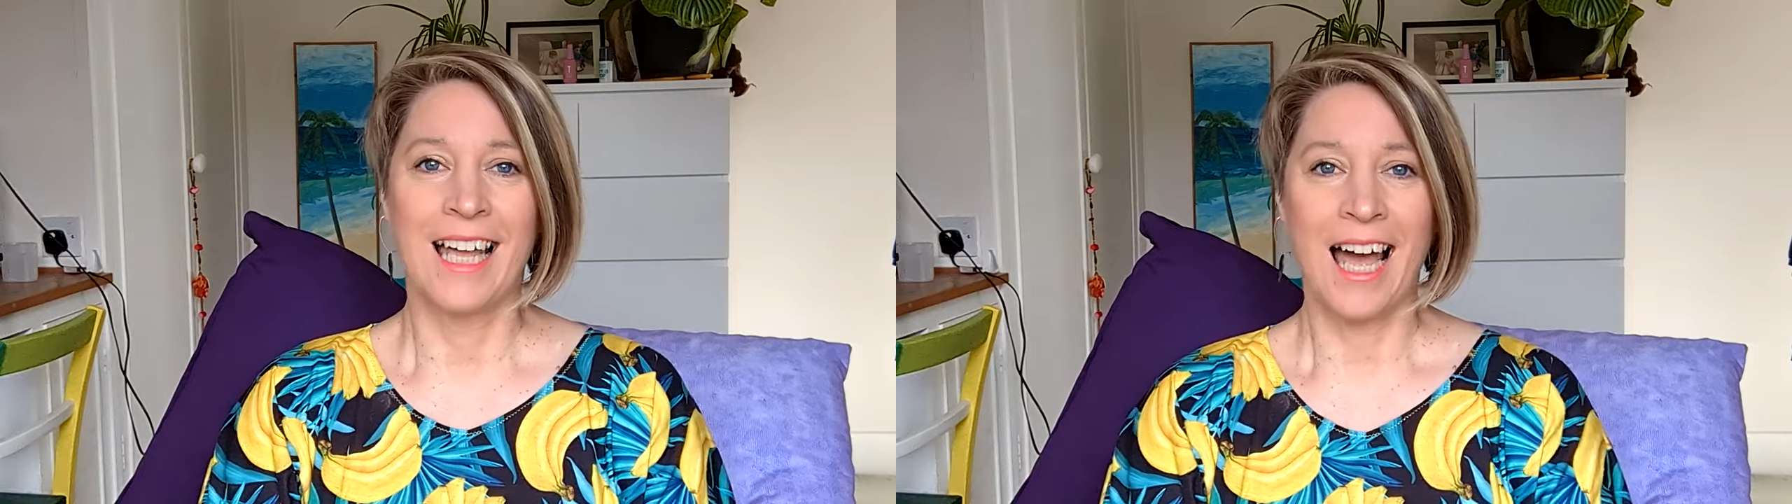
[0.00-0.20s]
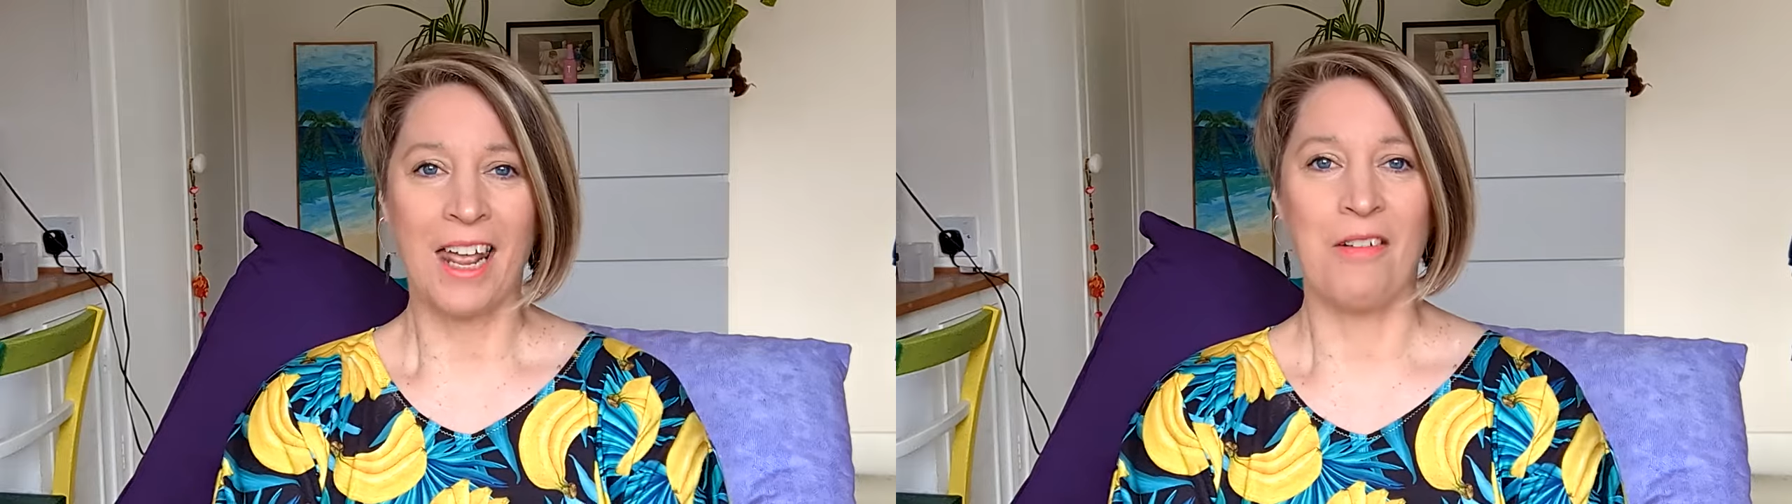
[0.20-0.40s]

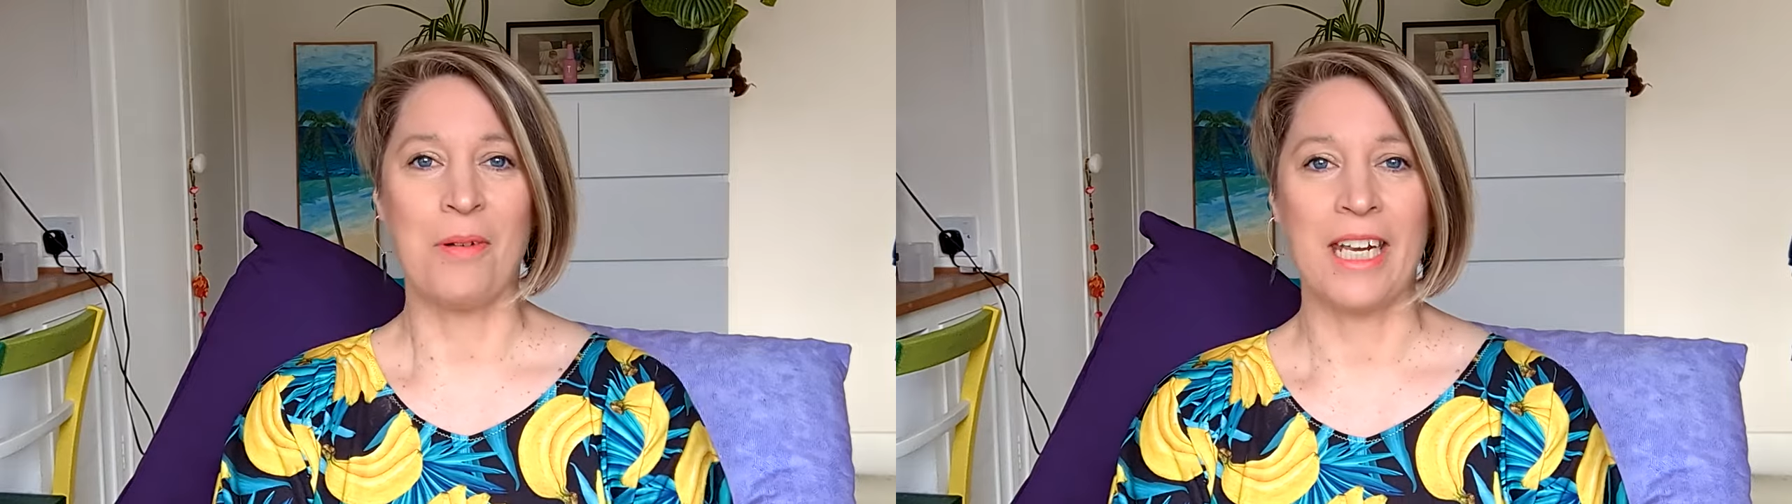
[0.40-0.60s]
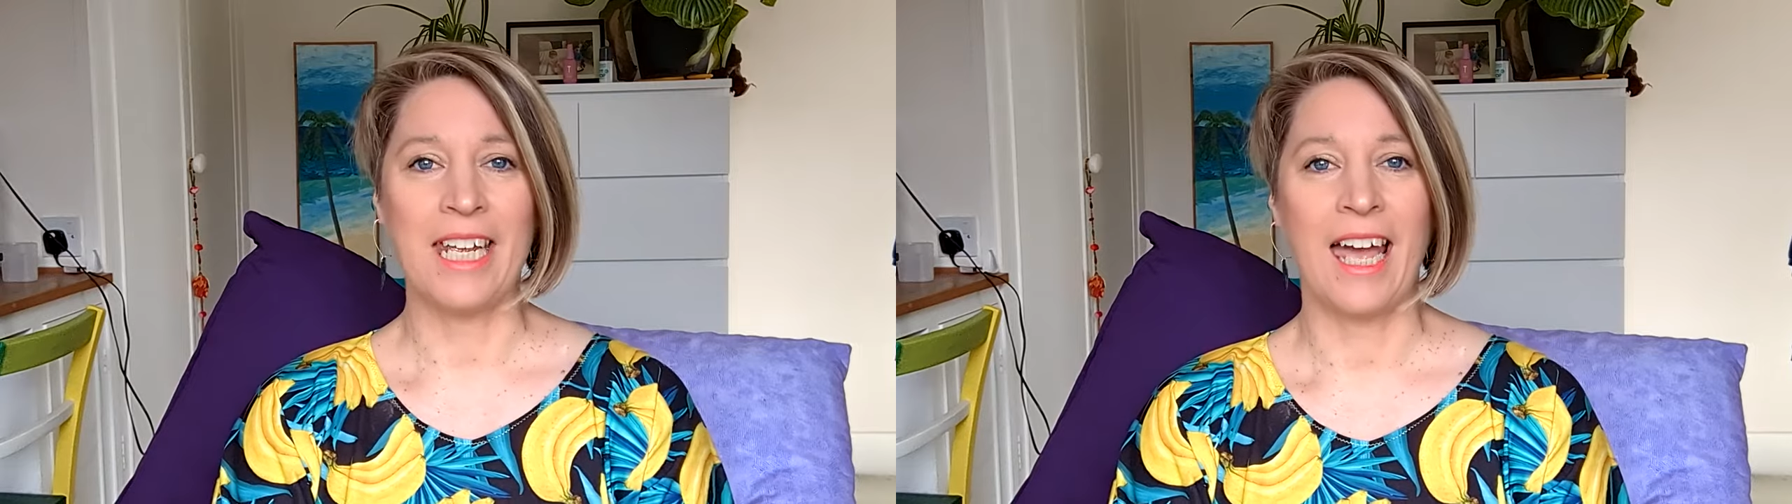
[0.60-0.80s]
Hello
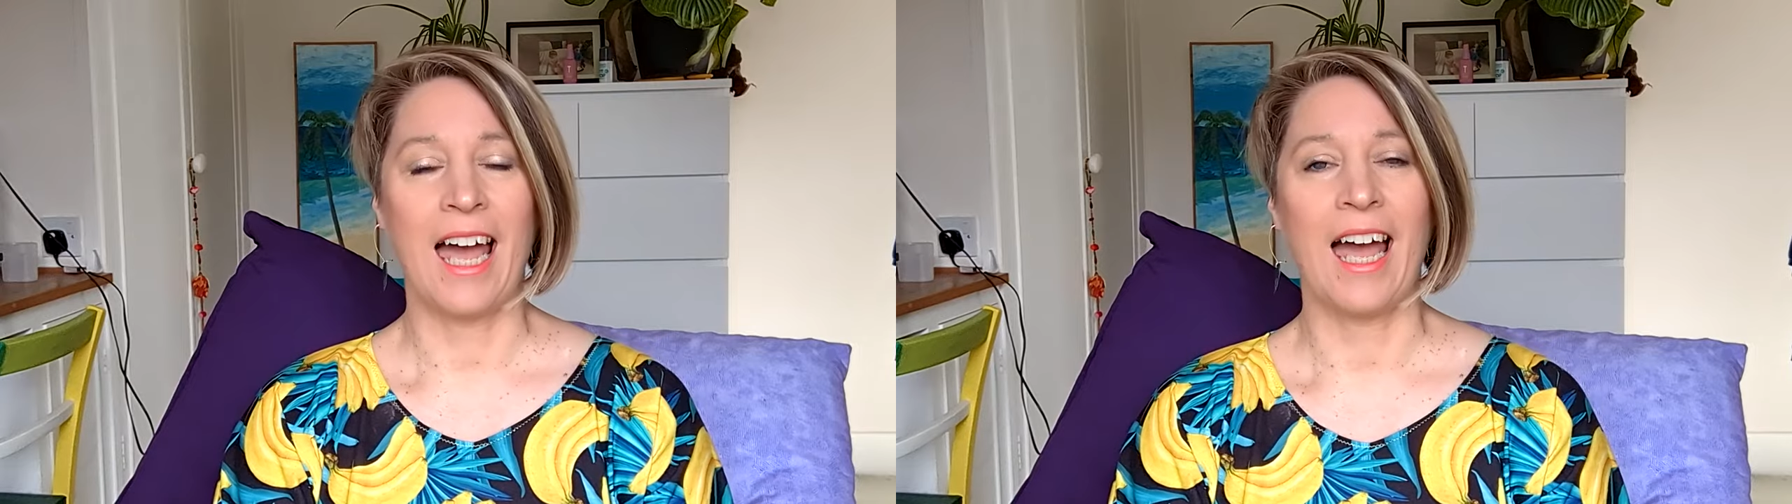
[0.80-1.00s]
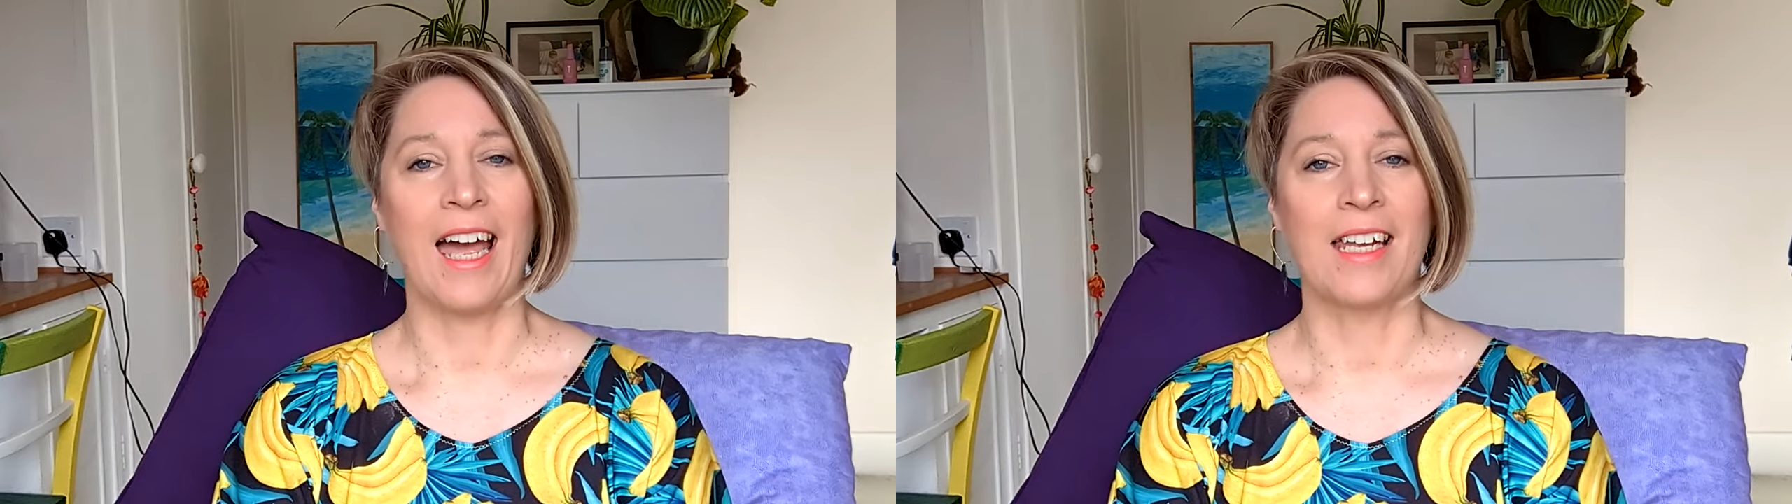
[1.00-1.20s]
everybody
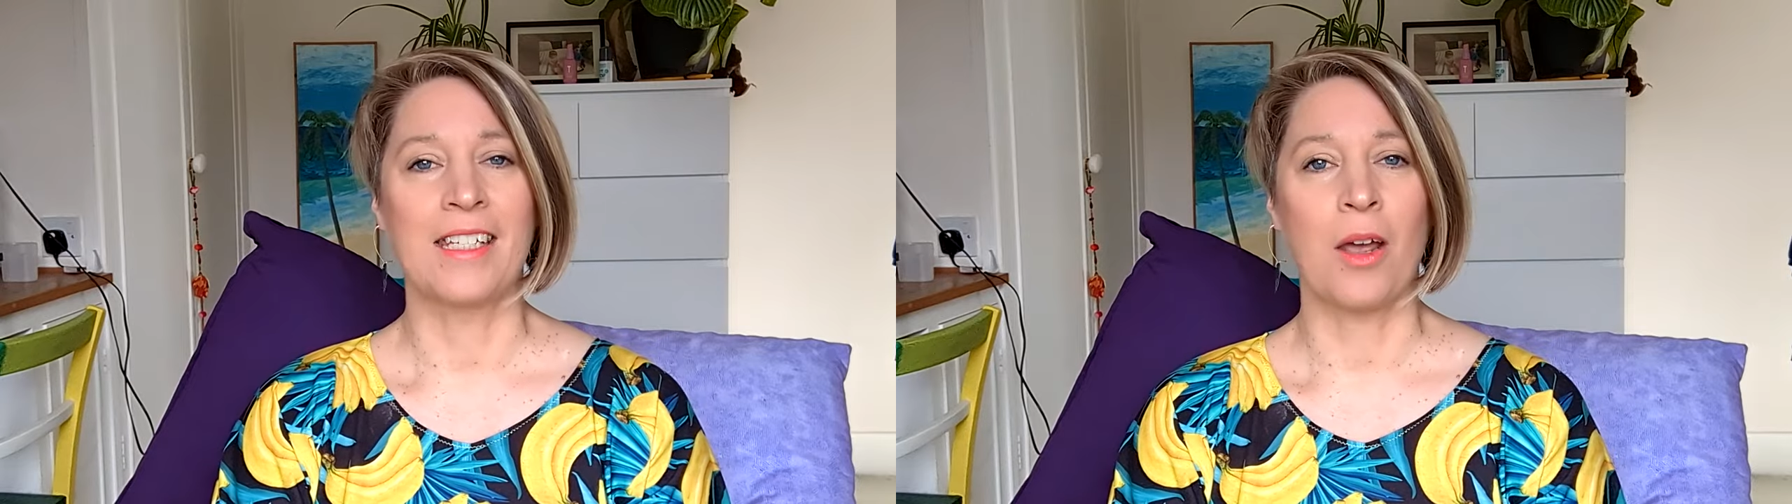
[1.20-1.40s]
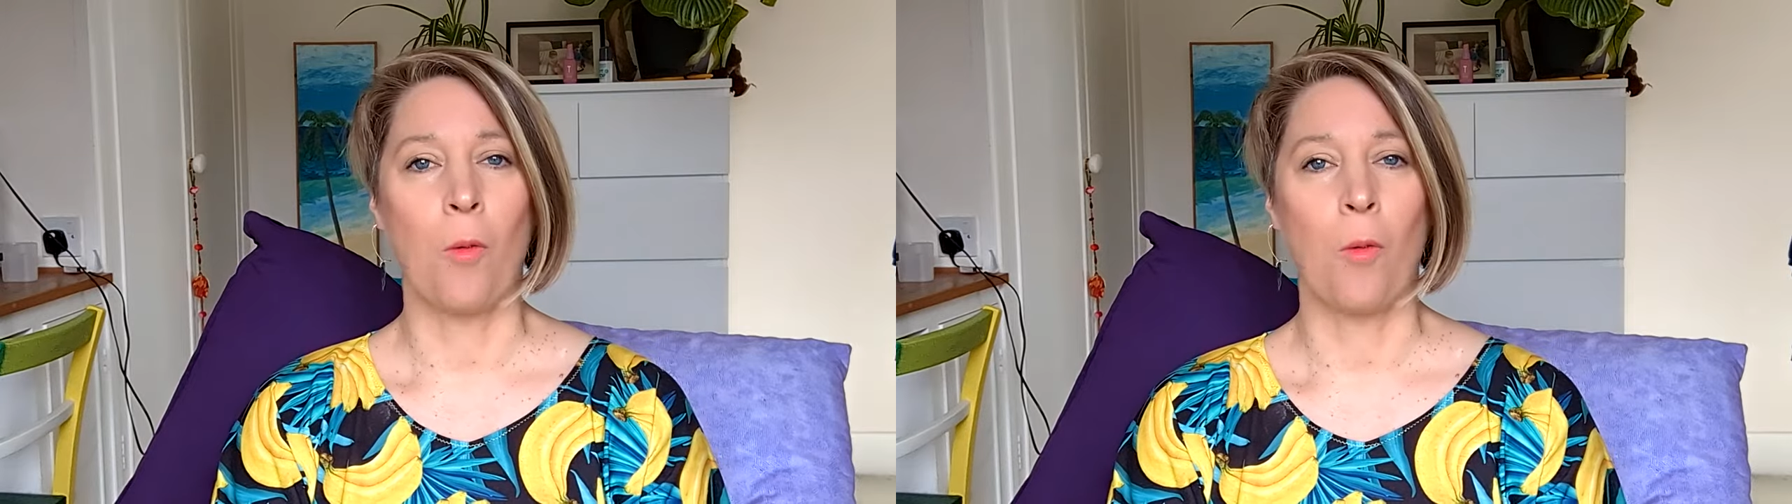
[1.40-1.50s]
and